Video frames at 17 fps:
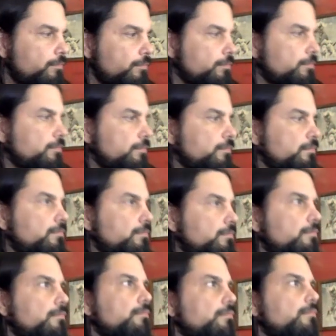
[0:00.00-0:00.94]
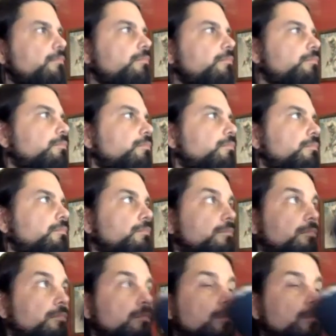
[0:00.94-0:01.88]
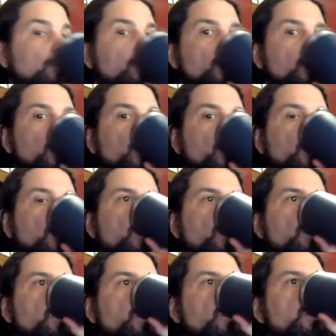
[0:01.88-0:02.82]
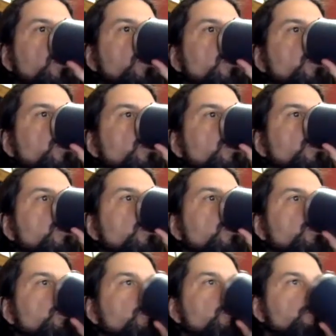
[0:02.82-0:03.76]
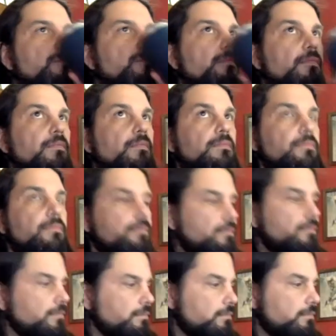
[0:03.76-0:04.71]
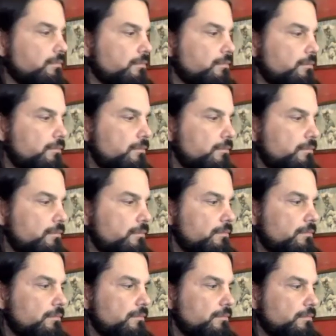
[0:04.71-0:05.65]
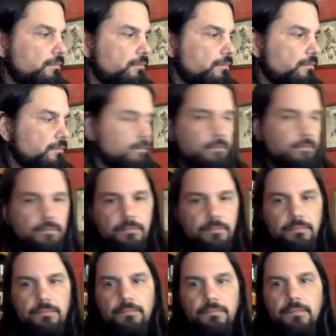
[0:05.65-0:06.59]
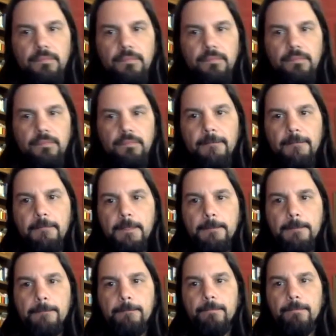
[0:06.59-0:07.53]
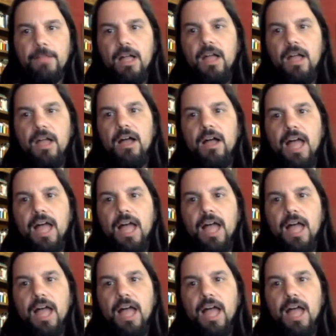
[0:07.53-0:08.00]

The person shown says nothing.